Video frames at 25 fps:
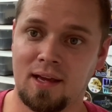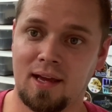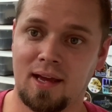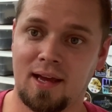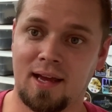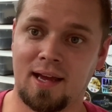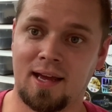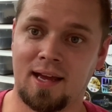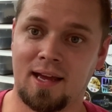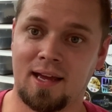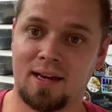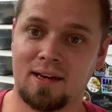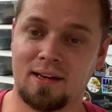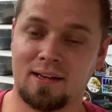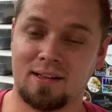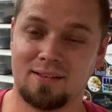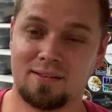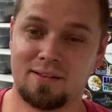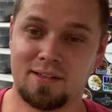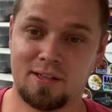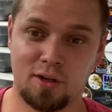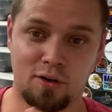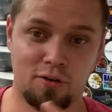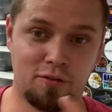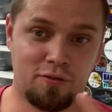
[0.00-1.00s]
And
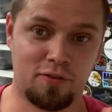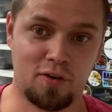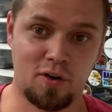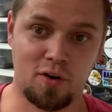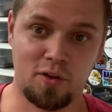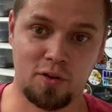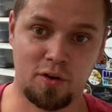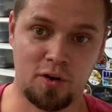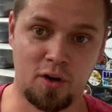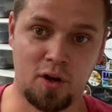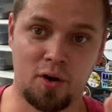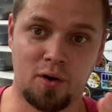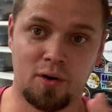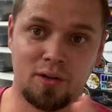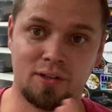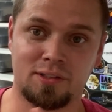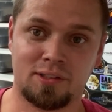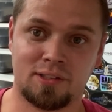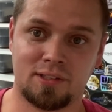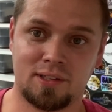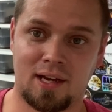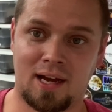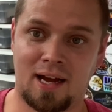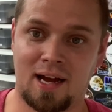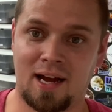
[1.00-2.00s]
until further
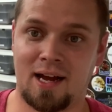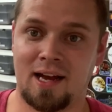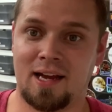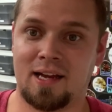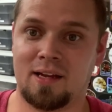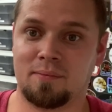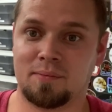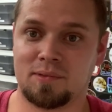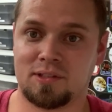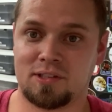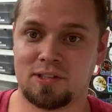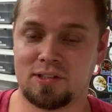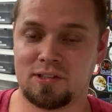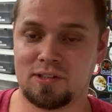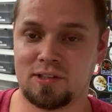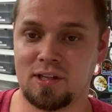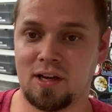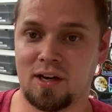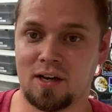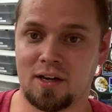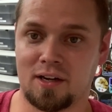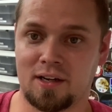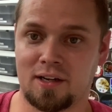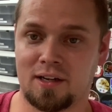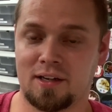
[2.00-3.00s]
notice, I am
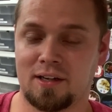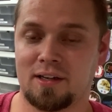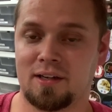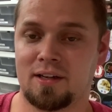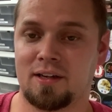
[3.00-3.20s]
stuck